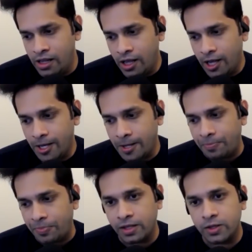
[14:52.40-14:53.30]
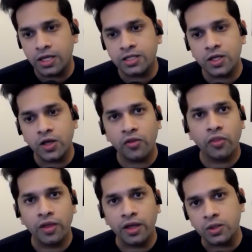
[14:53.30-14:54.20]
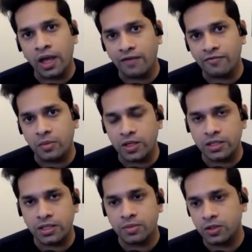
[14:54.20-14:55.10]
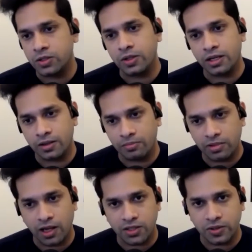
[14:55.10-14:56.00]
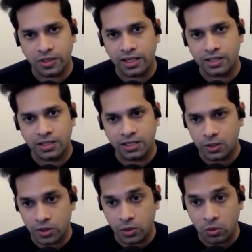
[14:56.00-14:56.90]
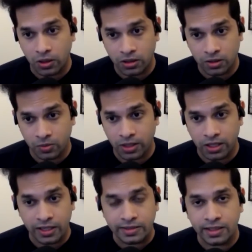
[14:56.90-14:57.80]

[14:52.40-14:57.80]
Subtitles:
It's a good thing to have a monitor because you get a larger real estate and you can work very easily.